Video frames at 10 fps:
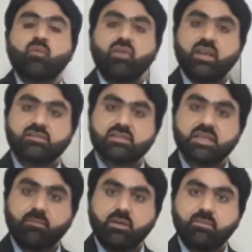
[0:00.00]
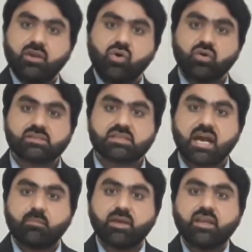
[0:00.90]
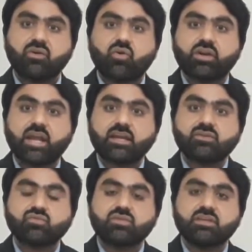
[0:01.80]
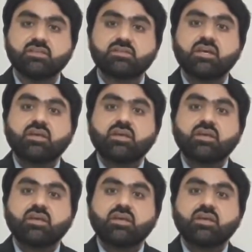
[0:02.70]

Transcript: When susceptible host come in contact to these